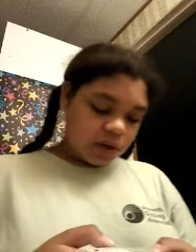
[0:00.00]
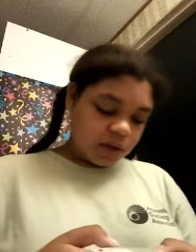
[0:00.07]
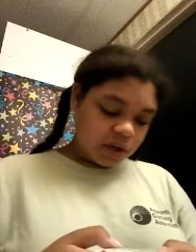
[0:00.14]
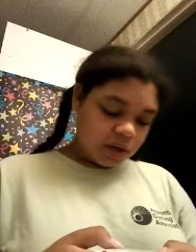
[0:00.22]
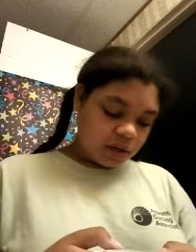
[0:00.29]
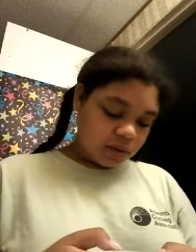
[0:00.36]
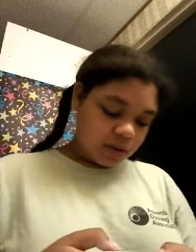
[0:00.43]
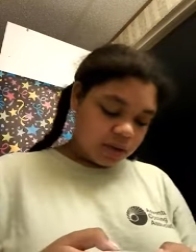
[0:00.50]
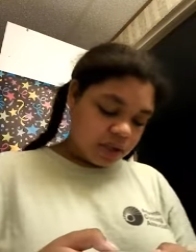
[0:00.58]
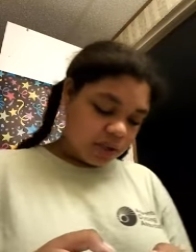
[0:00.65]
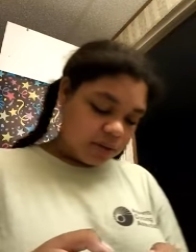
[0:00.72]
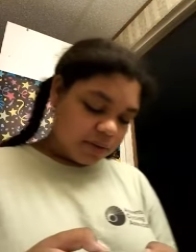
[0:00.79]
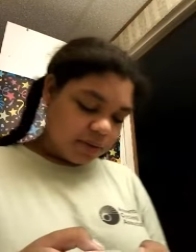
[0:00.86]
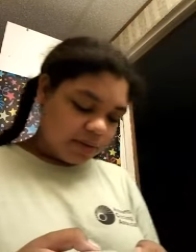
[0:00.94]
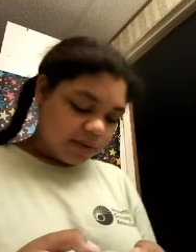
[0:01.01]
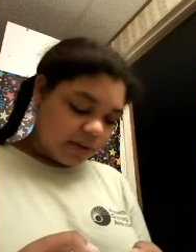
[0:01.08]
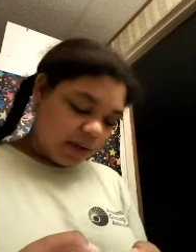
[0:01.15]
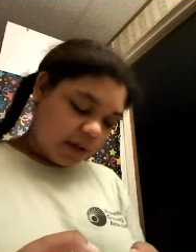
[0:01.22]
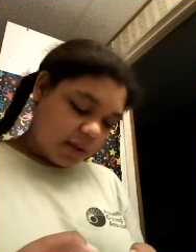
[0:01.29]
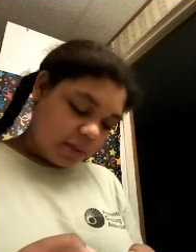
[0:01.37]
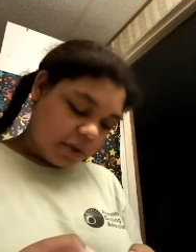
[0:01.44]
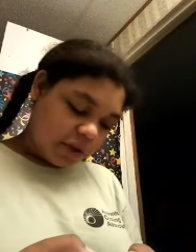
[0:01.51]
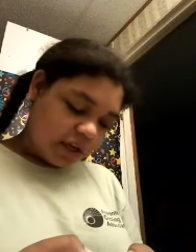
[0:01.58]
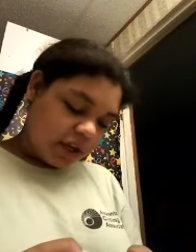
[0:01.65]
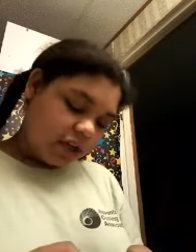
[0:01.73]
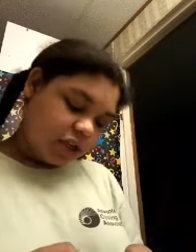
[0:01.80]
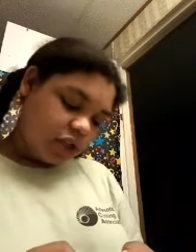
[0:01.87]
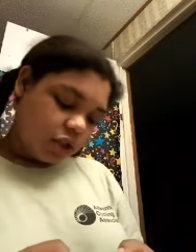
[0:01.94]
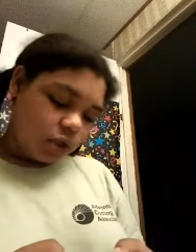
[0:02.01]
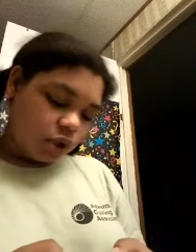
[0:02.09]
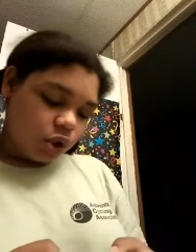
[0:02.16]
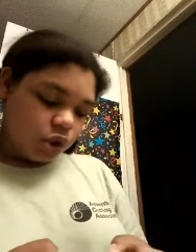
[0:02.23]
Uh, reduce application